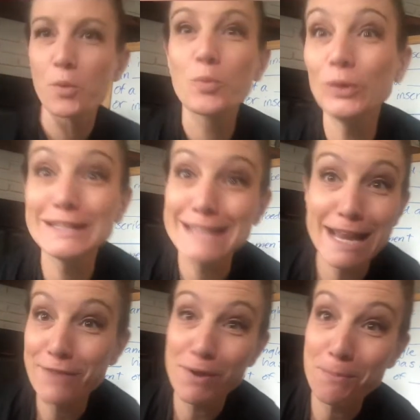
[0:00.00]
What does that
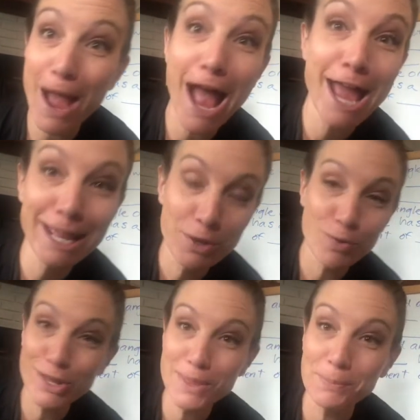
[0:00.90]
even mean?
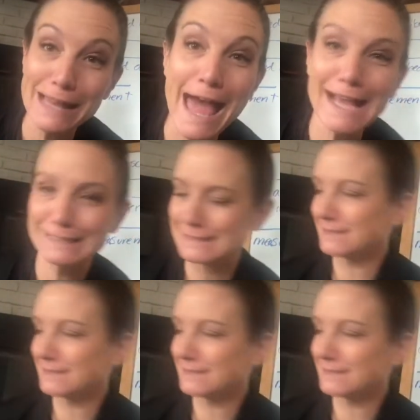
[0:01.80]
What are the blanks?